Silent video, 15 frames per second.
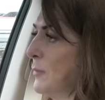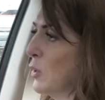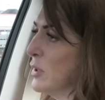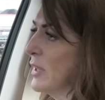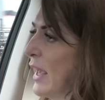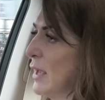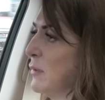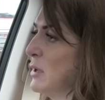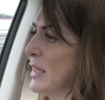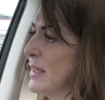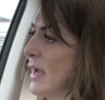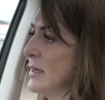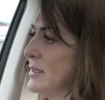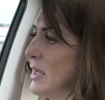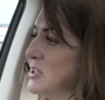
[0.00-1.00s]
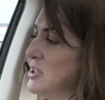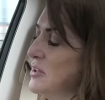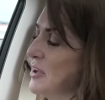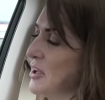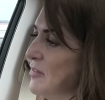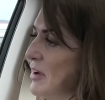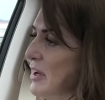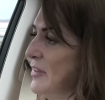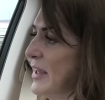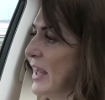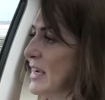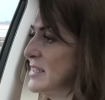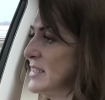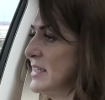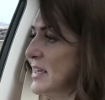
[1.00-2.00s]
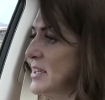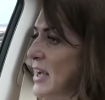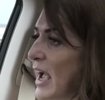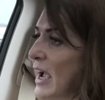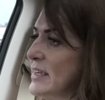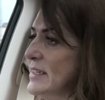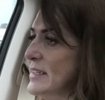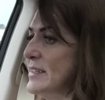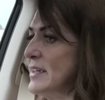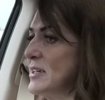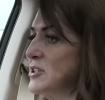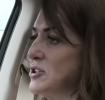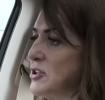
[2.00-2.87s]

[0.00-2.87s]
Okay, well, I can't actually think of anything else I need to add in this